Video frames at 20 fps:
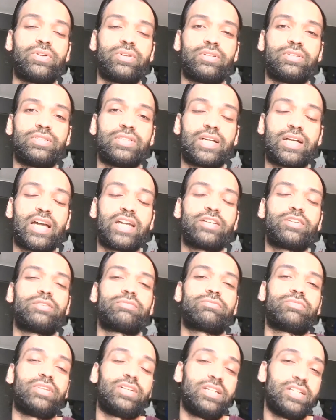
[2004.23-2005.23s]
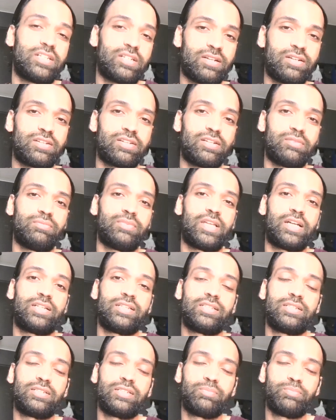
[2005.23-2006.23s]
the kind of relationship that
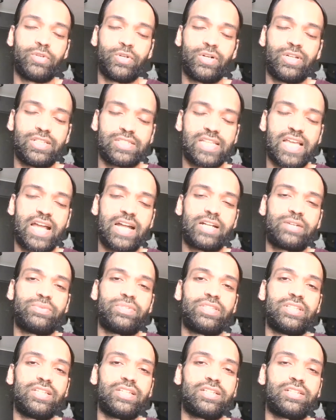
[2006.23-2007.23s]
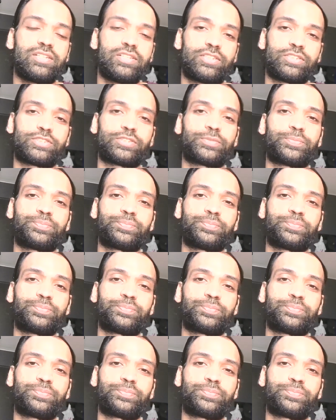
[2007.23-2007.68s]
the Mughals had with the English.